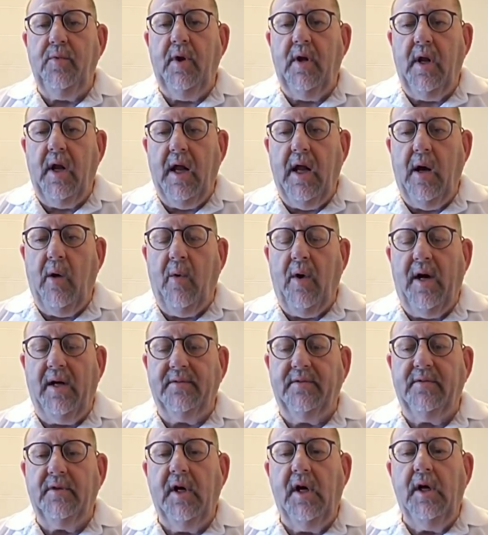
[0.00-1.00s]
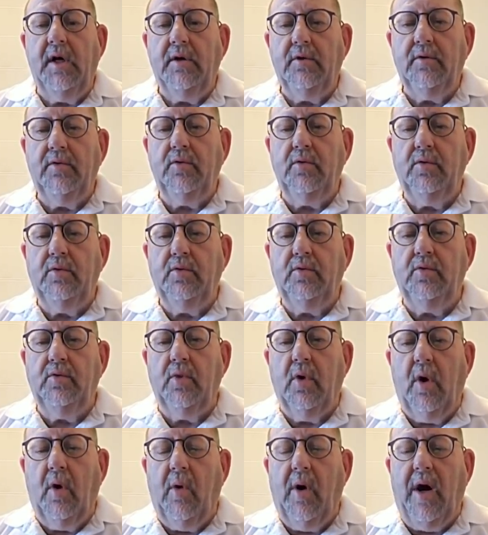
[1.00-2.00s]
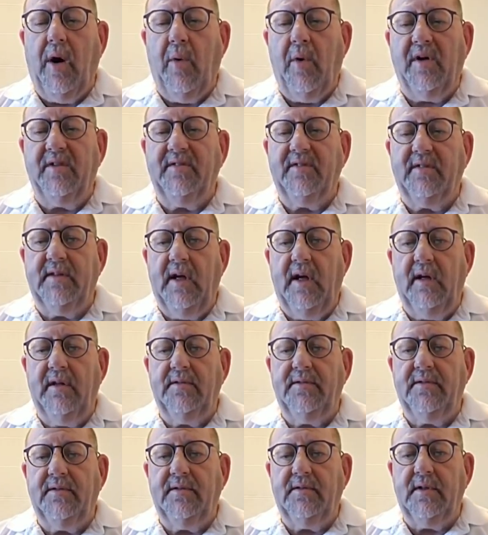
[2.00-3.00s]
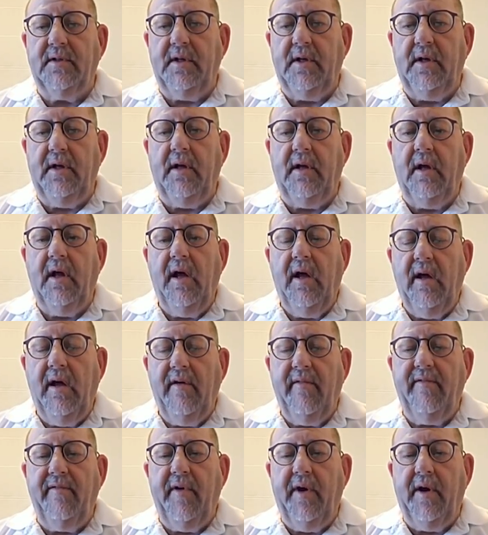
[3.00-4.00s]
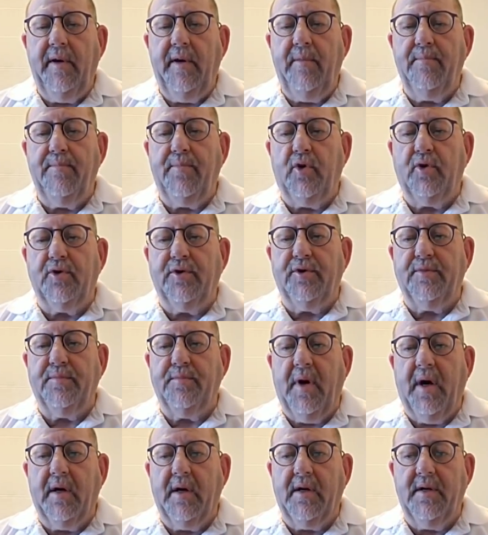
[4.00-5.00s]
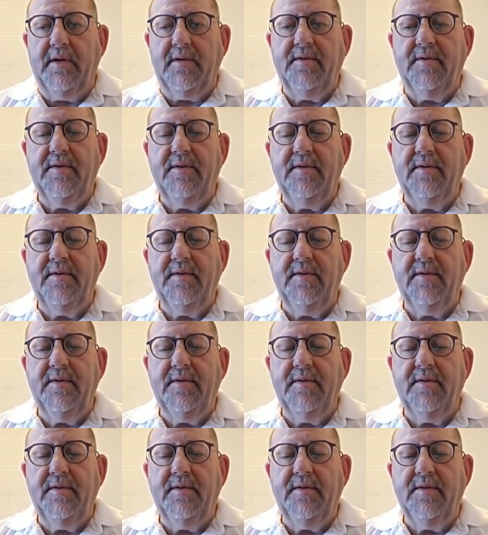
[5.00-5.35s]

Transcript: will allow us to grow ourselves in a very important market.